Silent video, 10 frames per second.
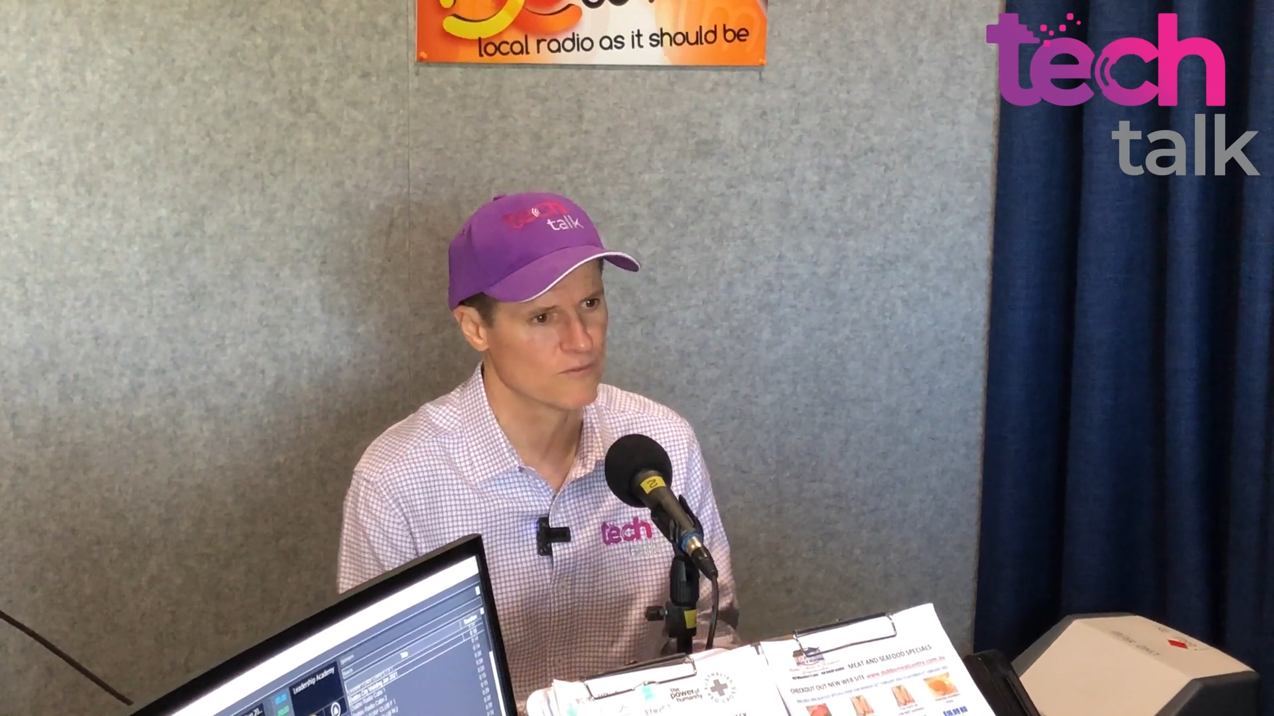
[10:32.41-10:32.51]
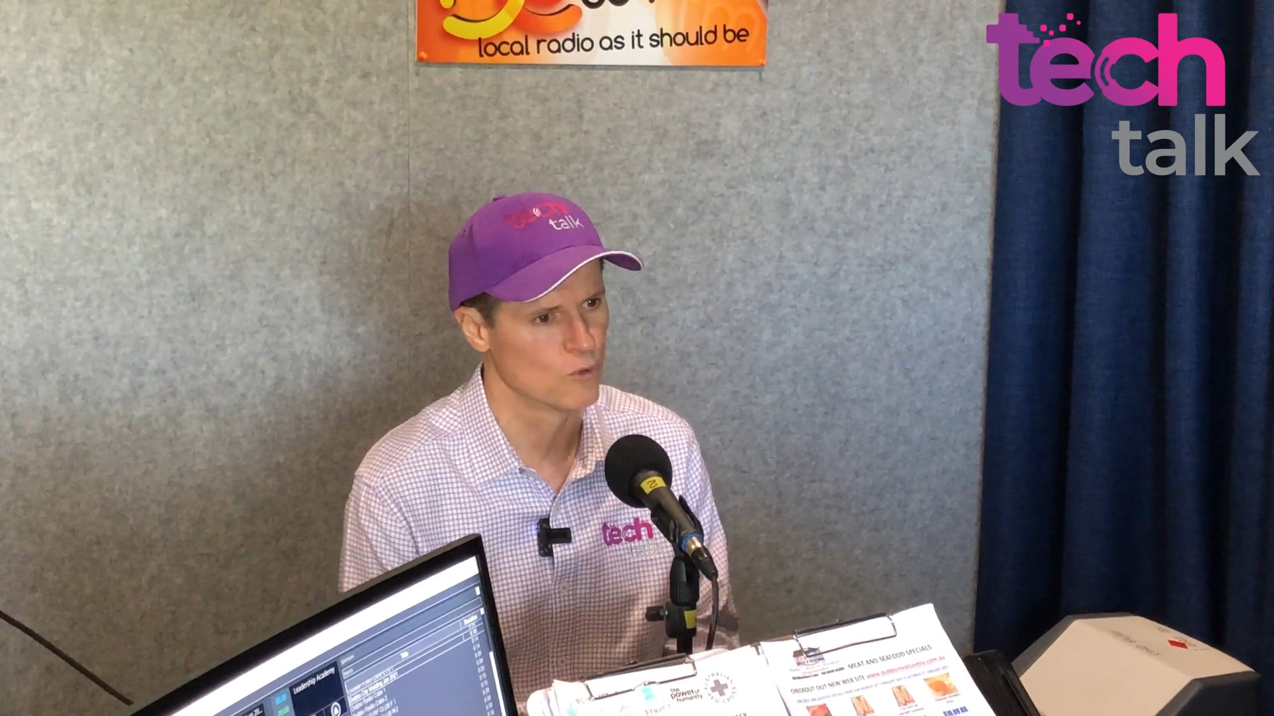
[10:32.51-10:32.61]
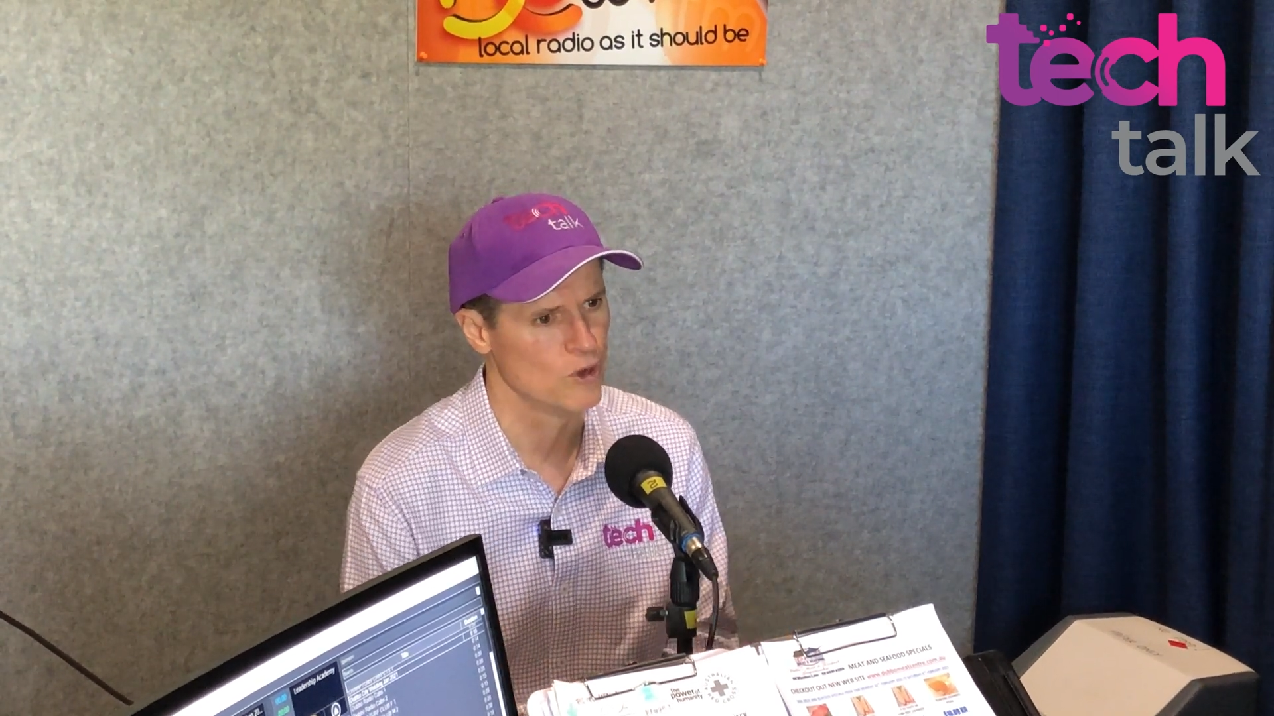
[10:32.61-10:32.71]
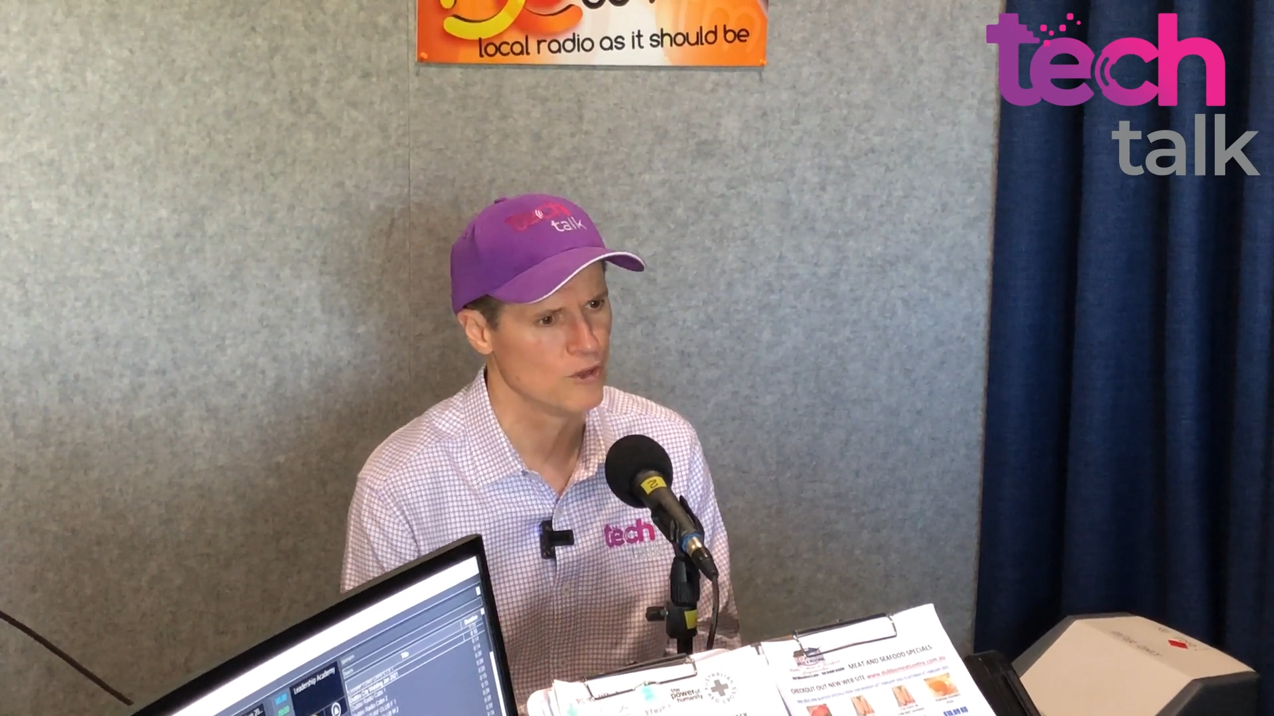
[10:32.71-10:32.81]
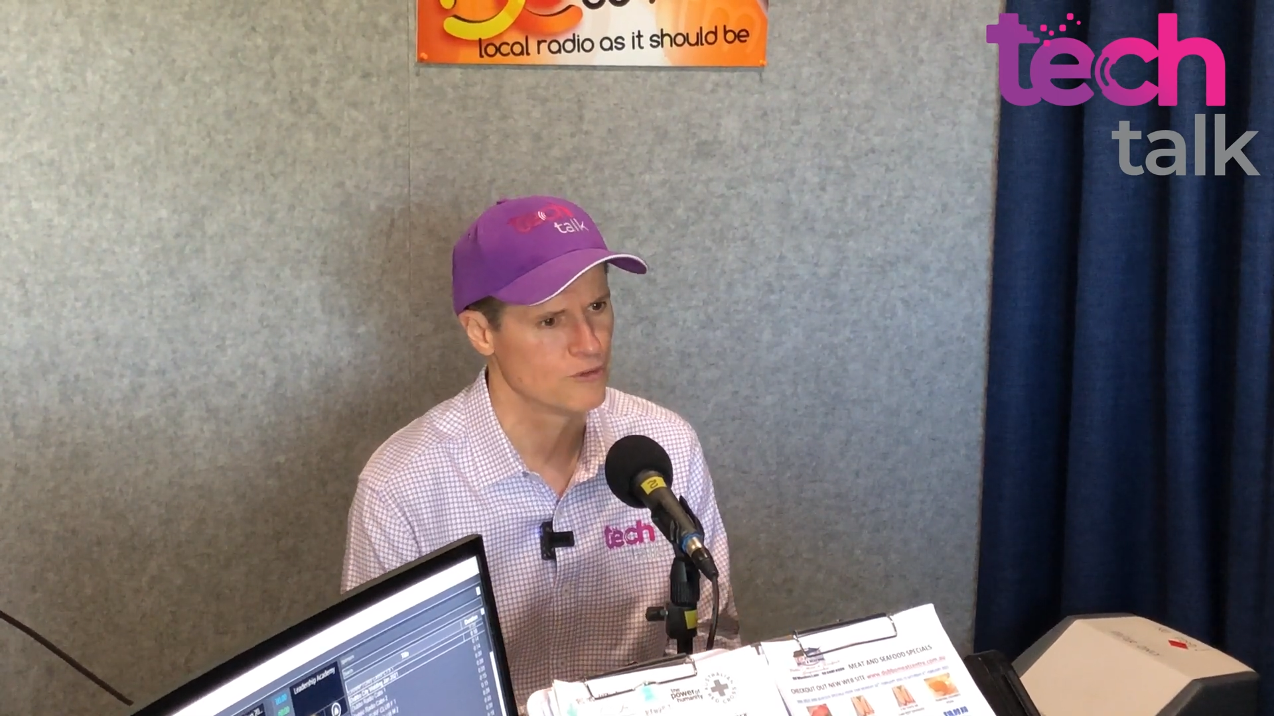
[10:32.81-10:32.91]

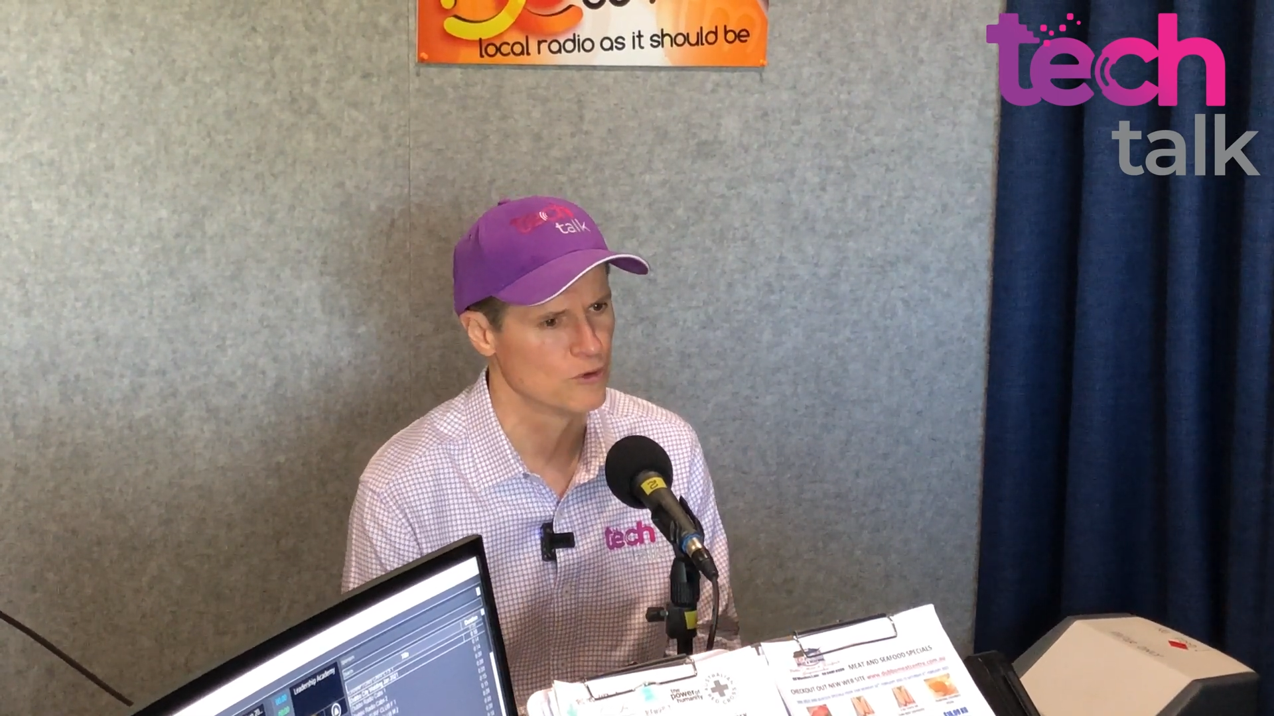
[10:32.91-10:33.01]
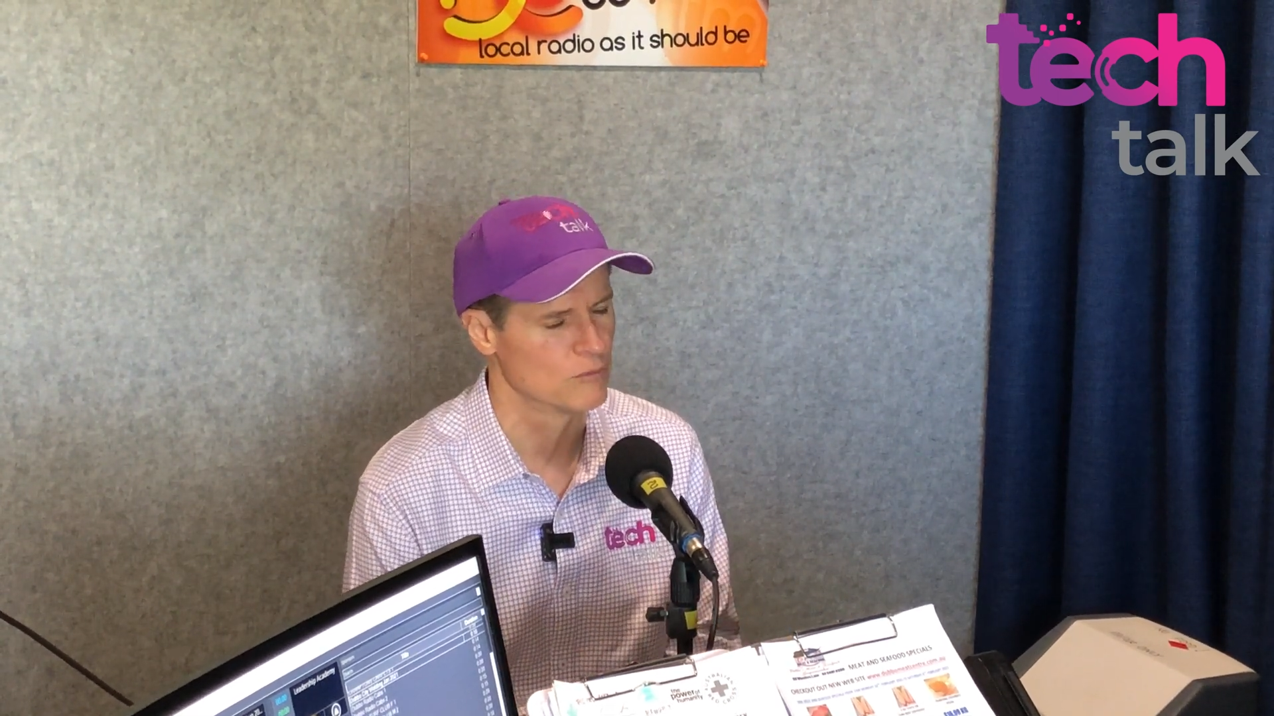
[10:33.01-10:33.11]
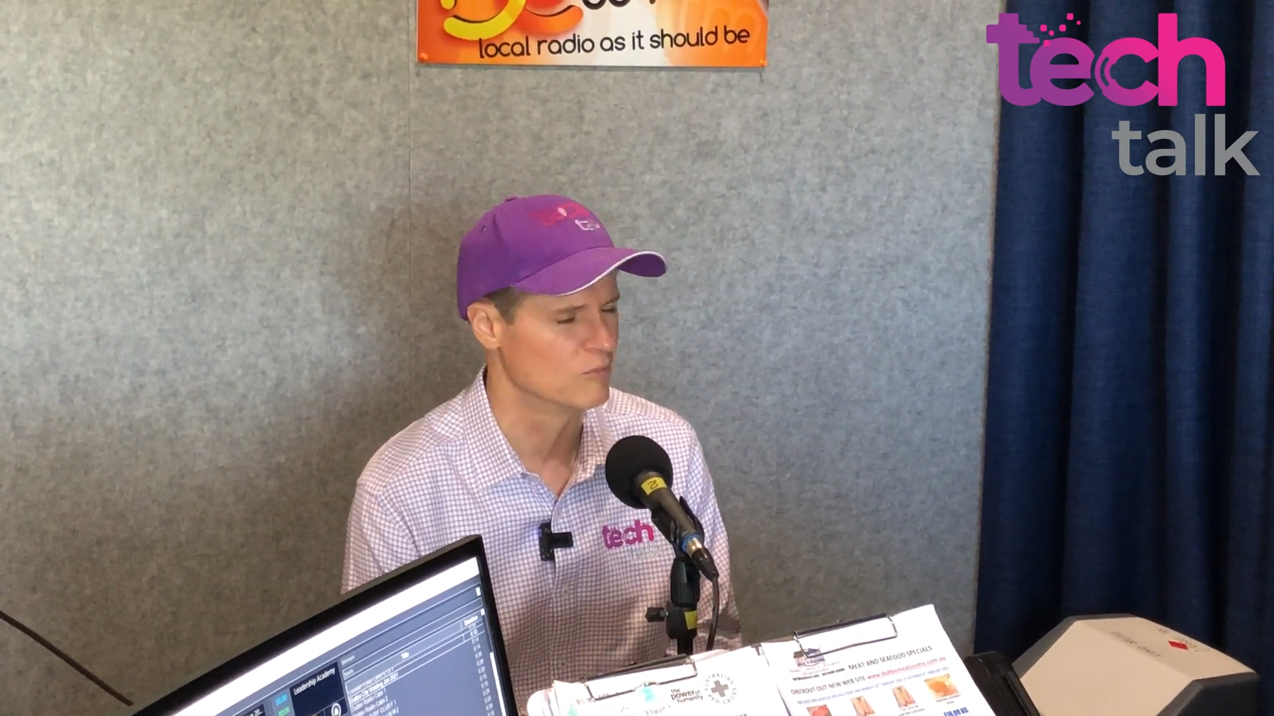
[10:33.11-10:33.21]
Word thought,